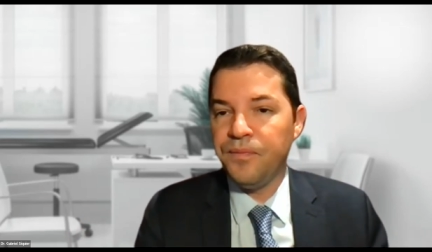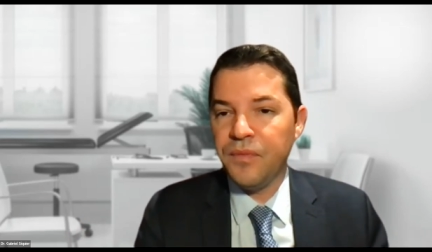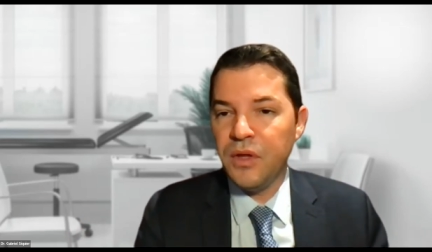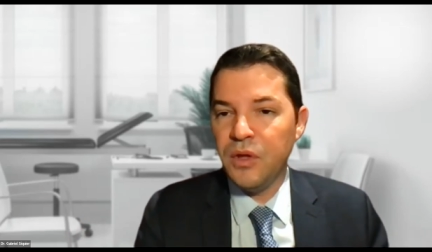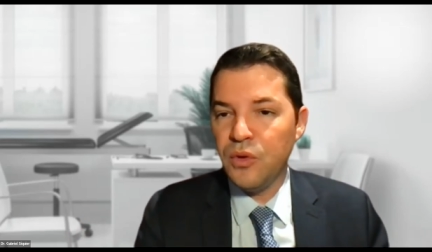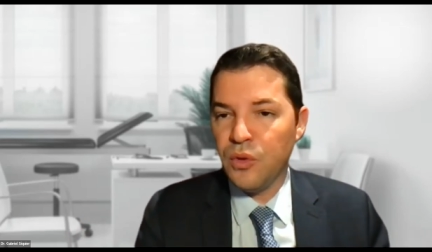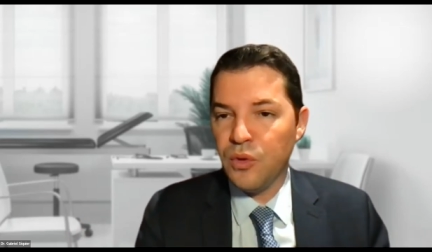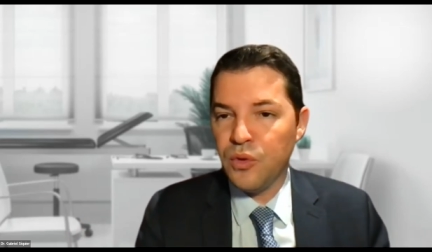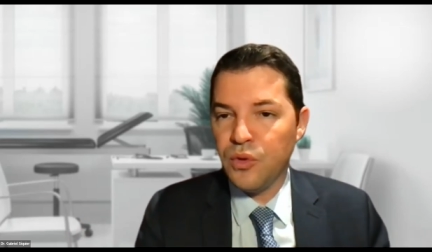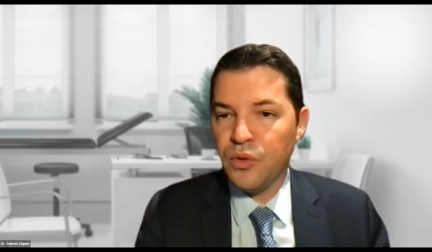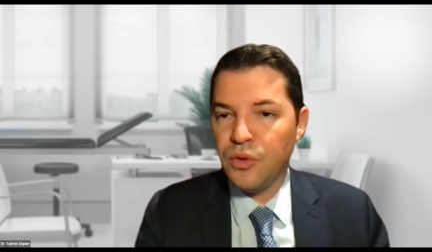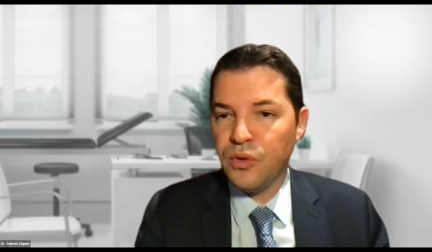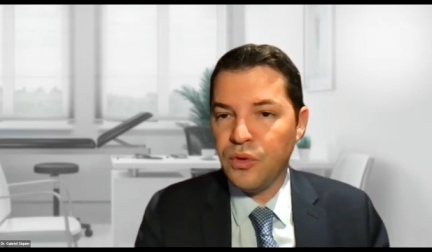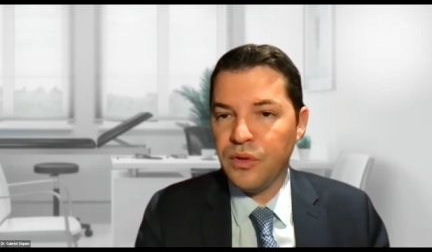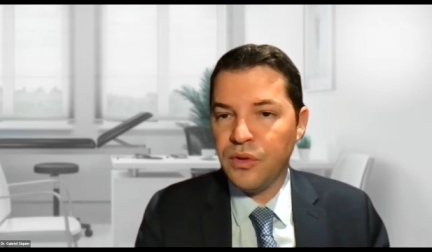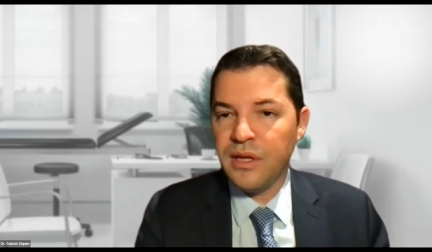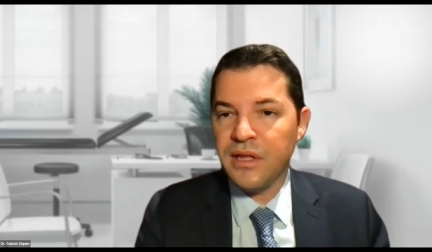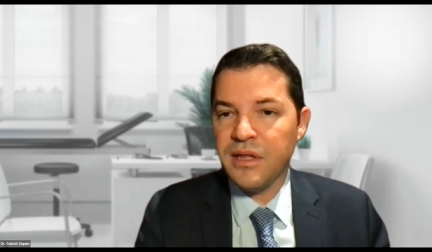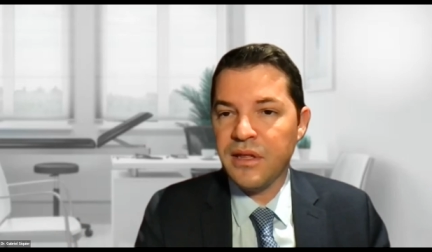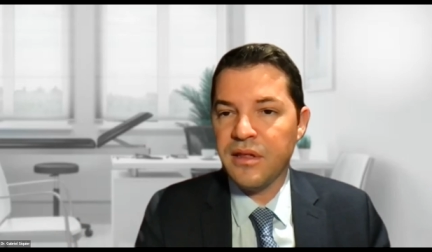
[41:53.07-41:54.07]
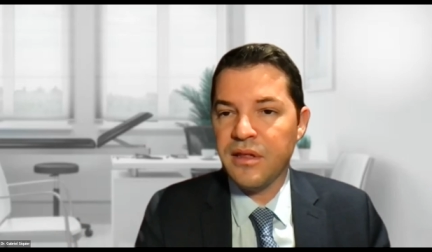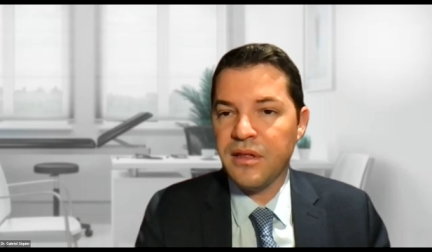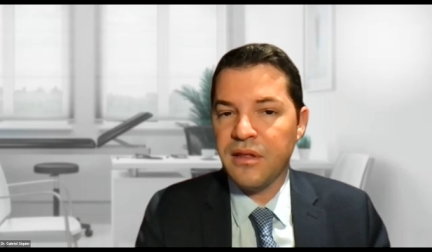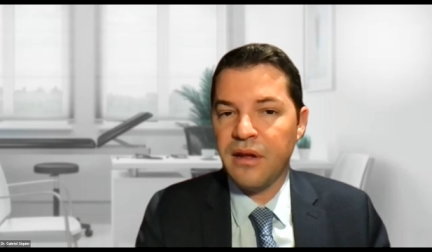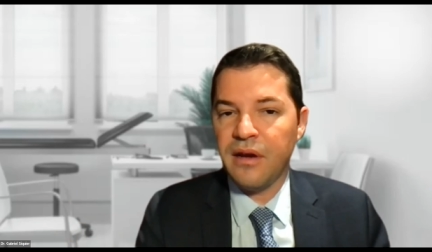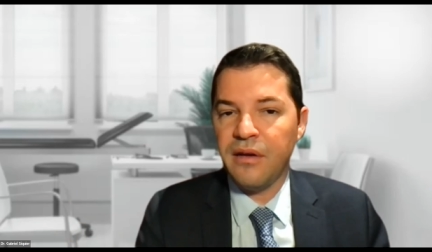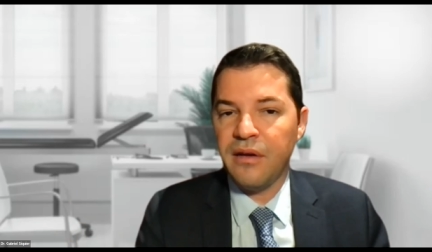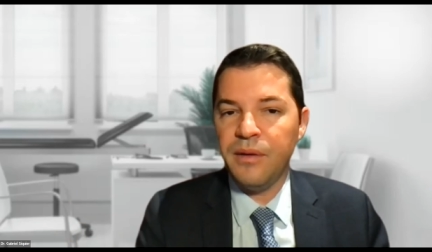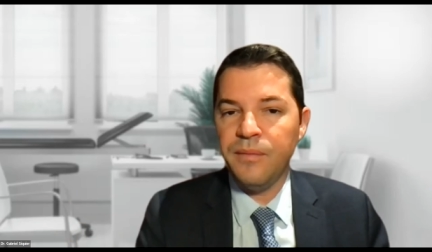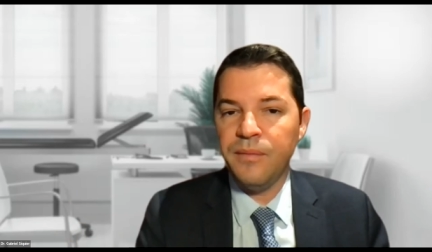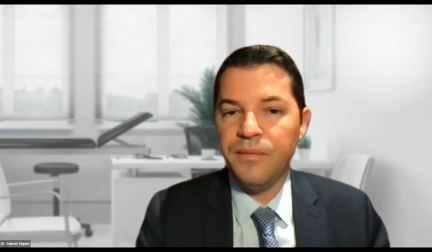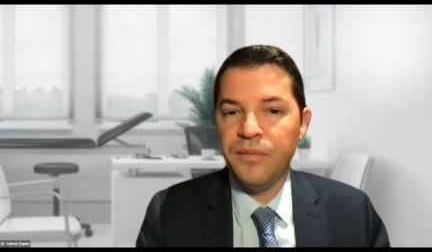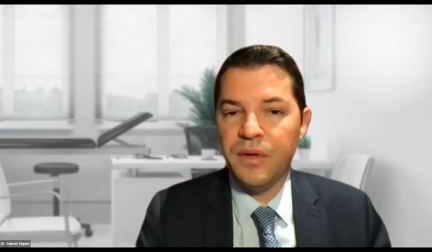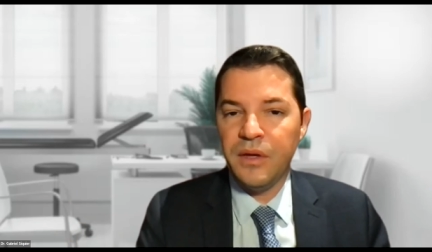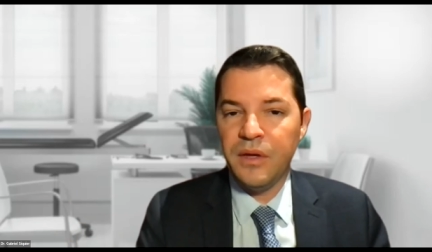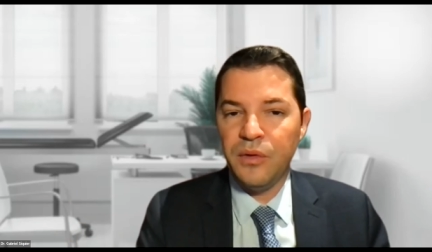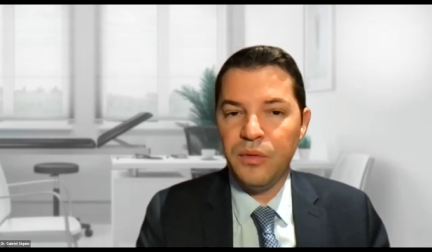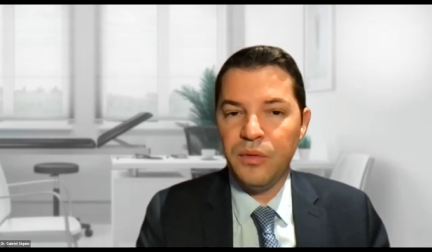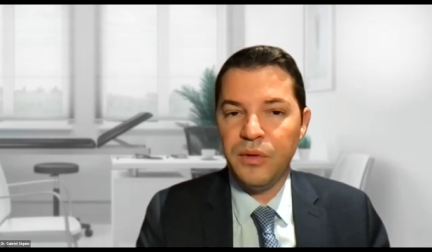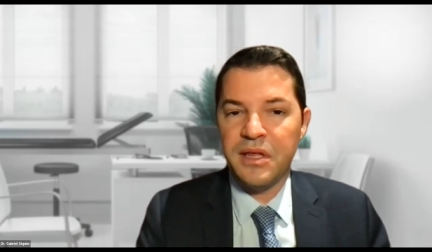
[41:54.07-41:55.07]
it's also not necessary
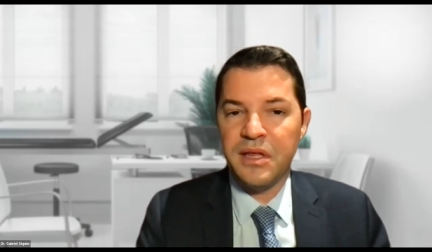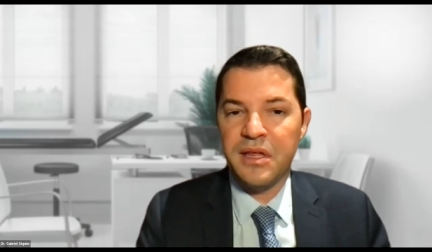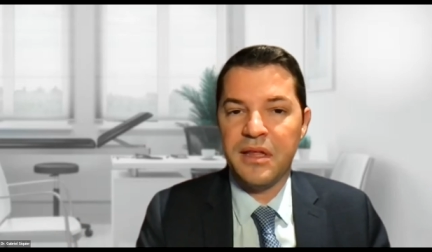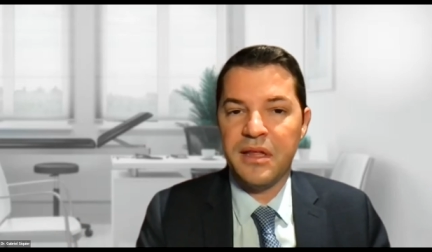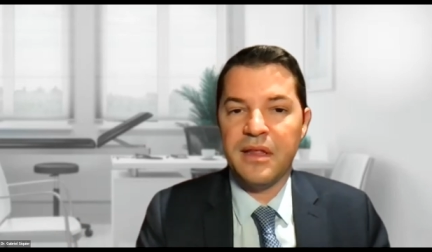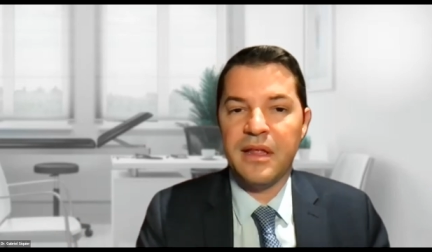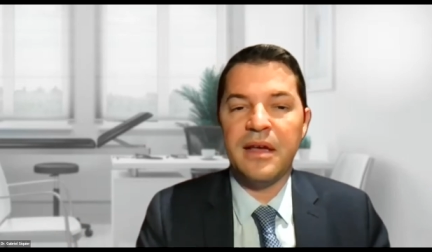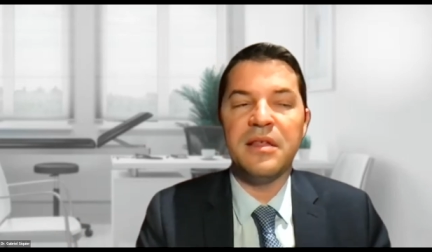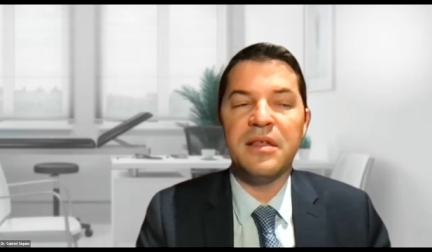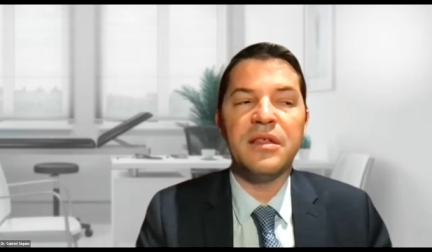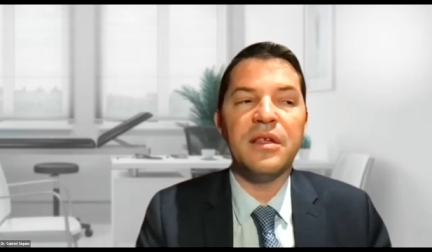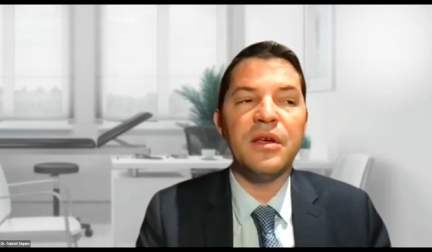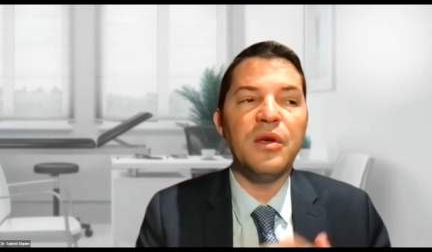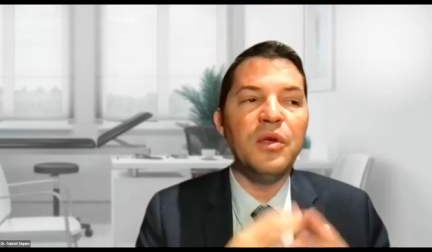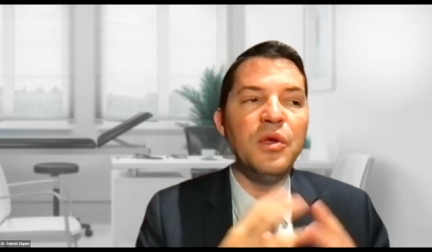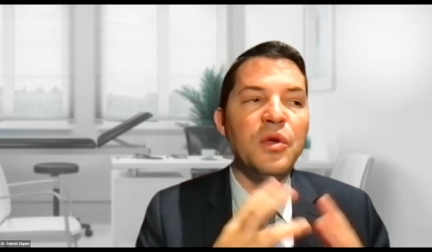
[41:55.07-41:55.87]
to anesthetize.